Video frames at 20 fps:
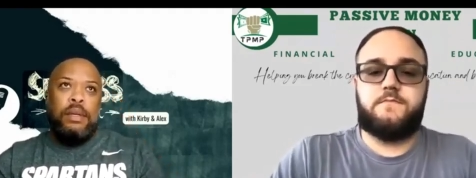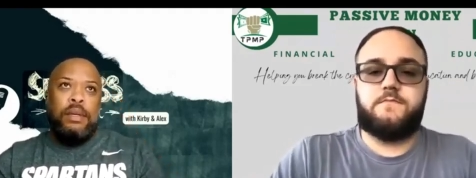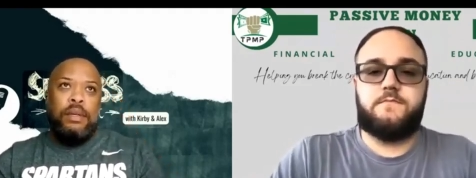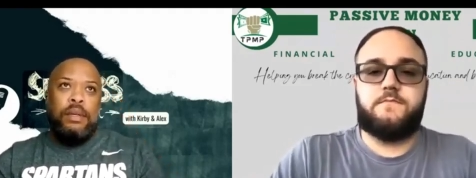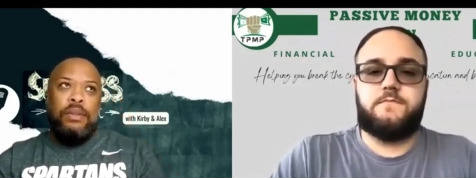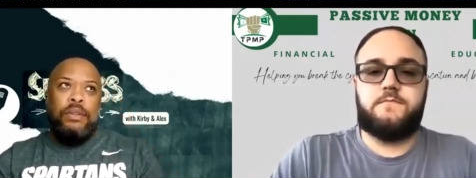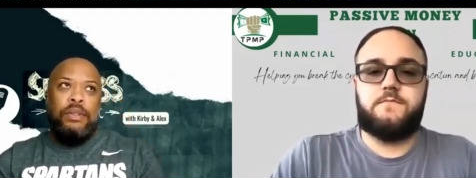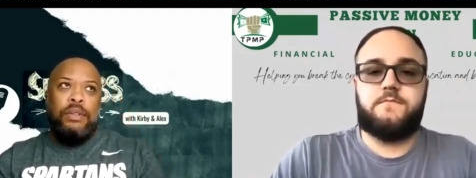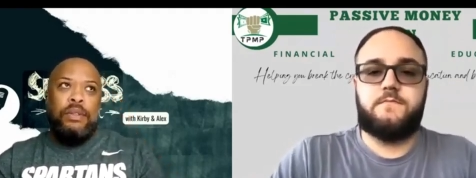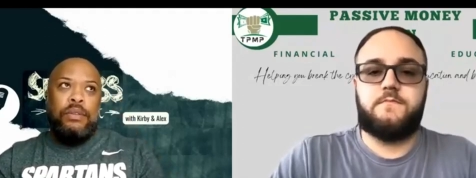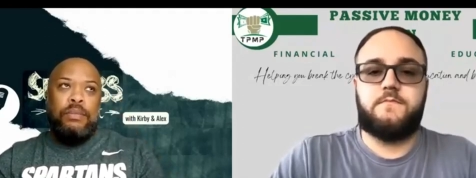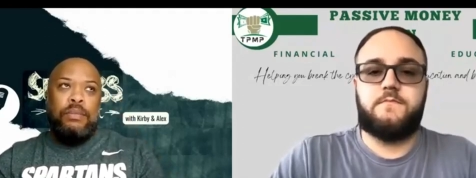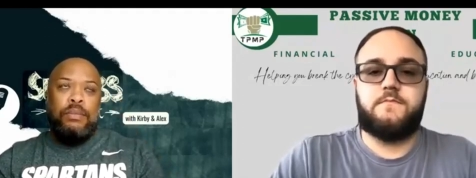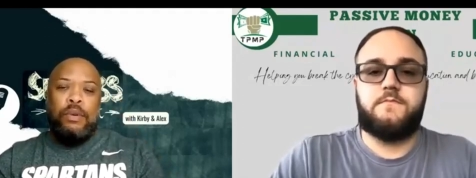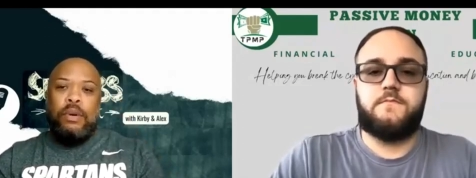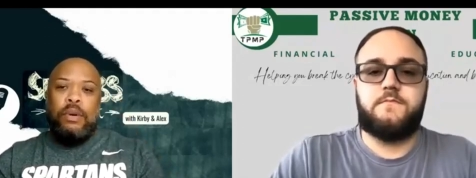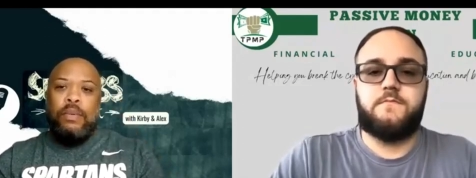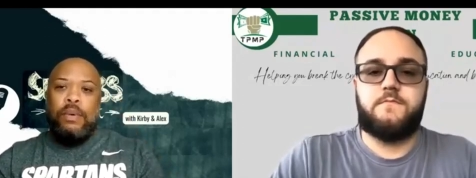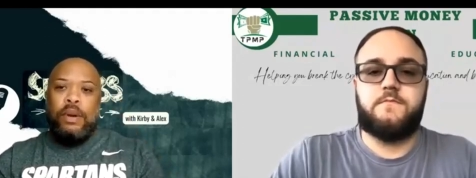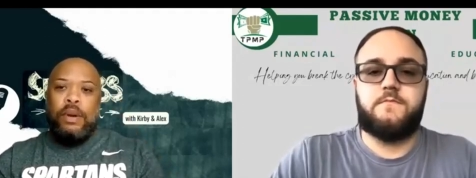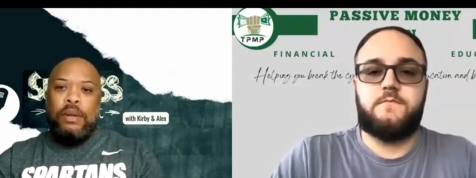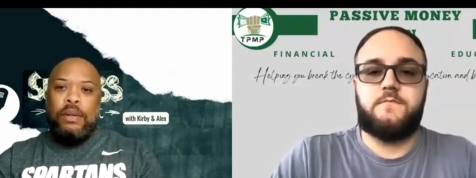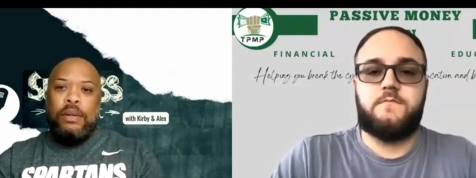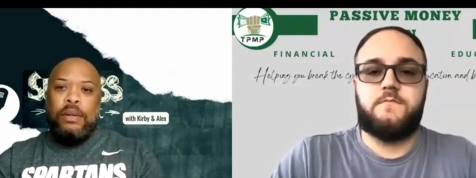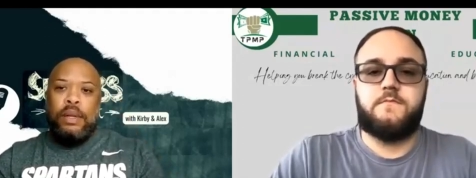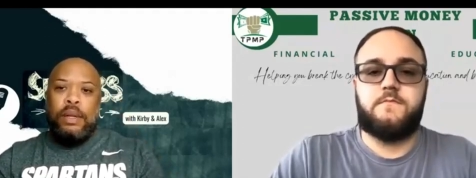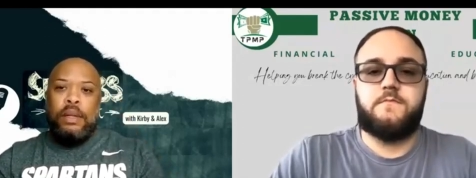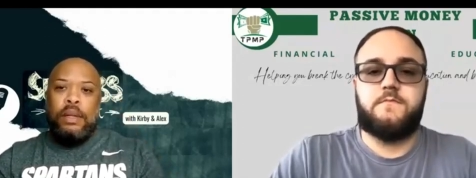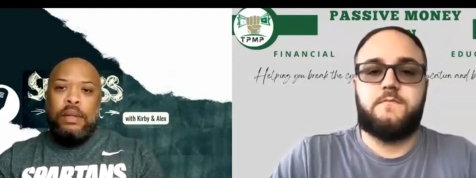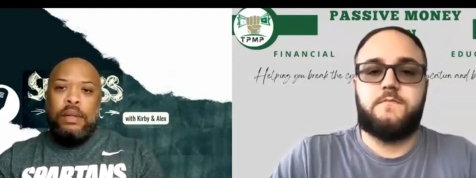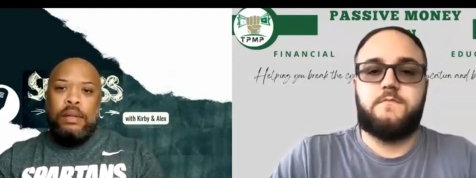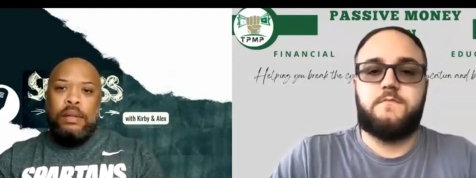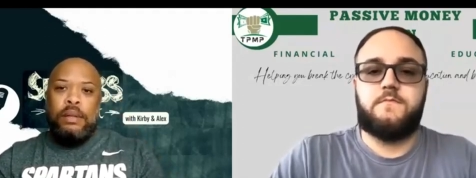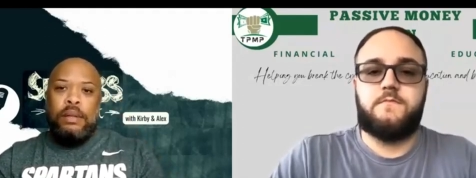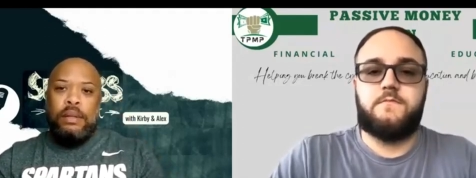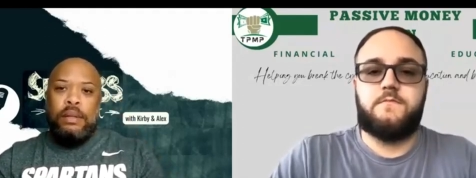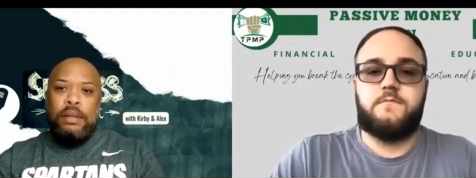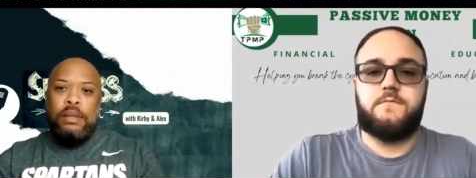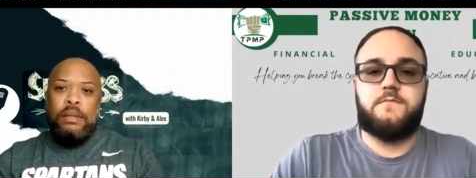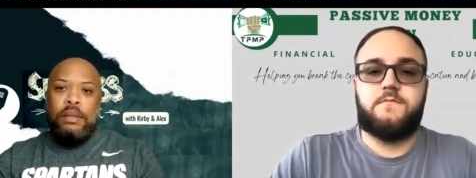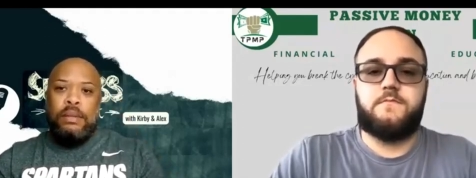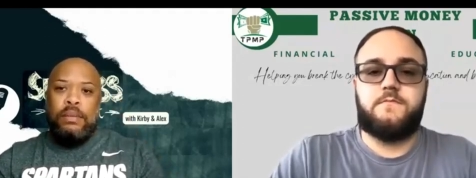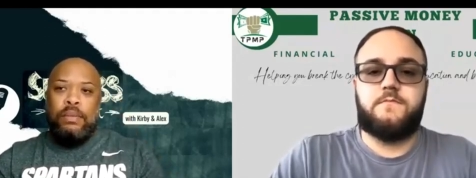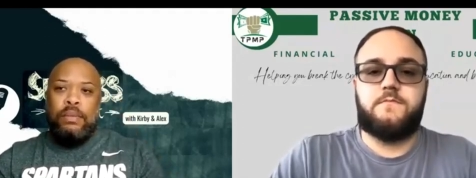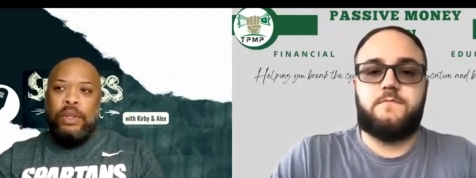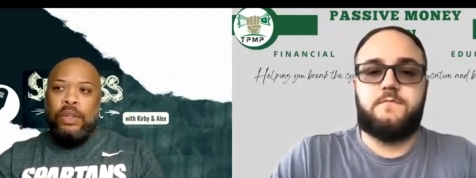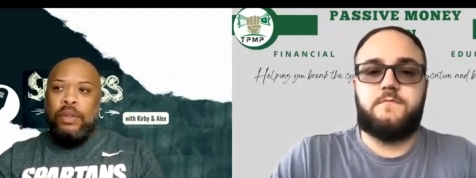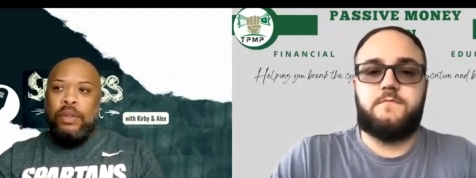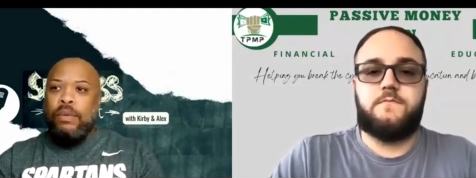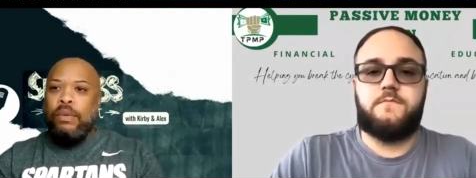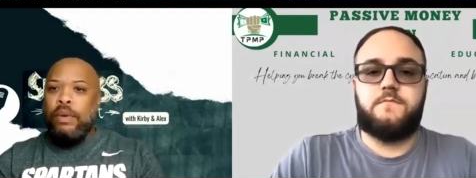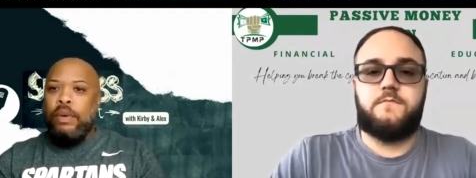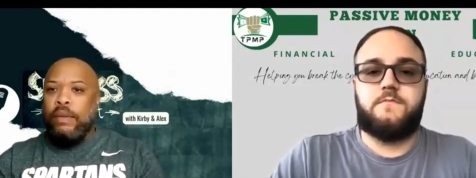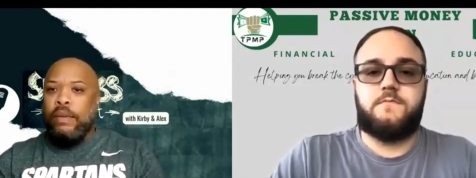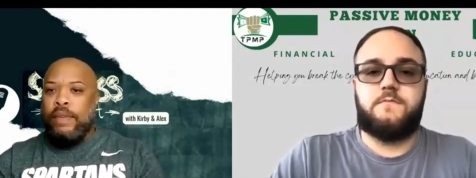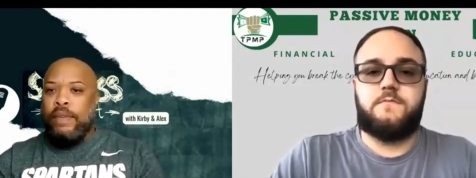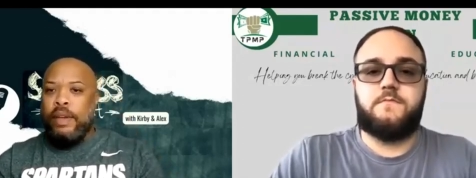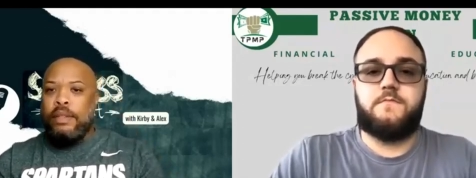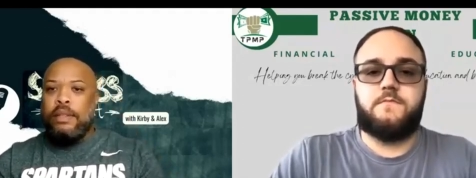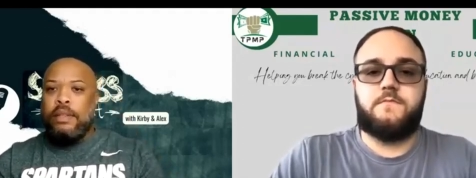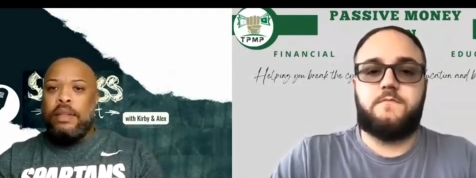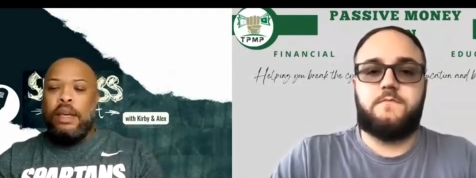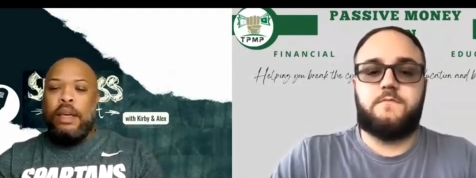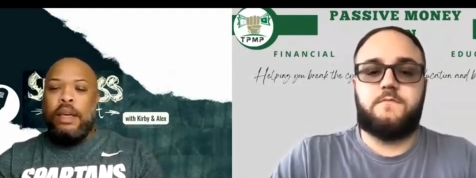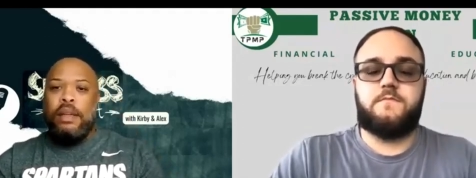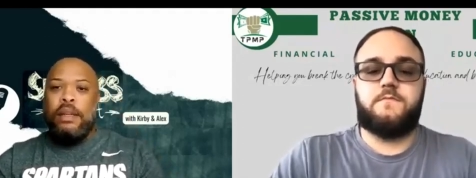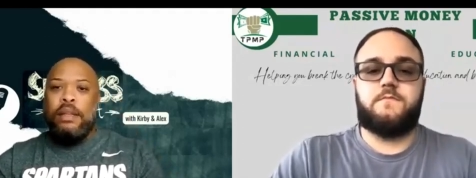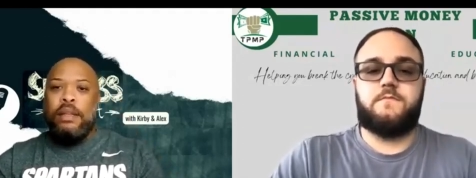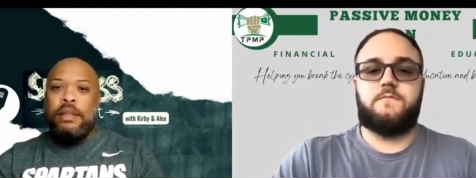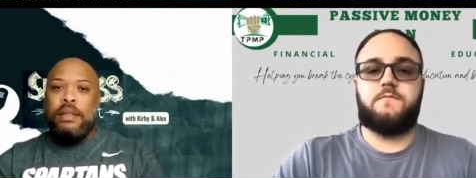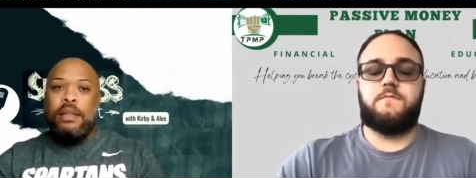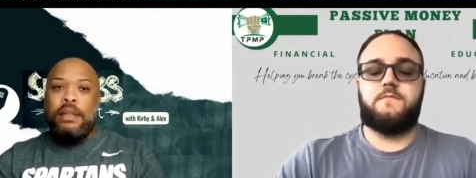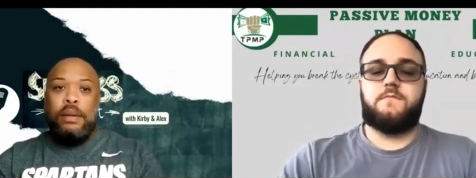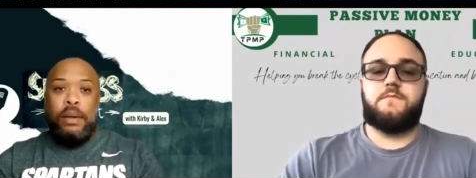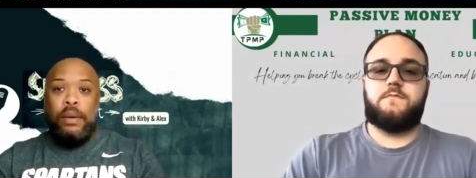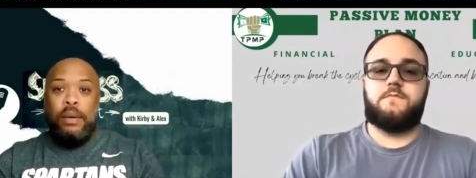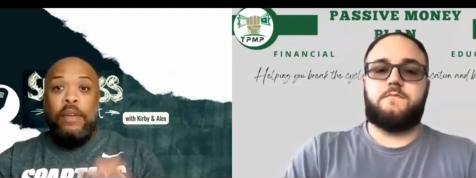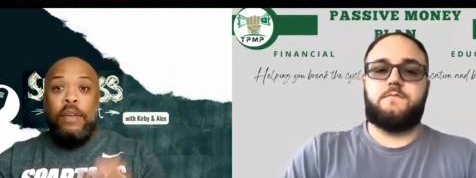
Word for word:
Speaker 1: You should do more work than when you investigating.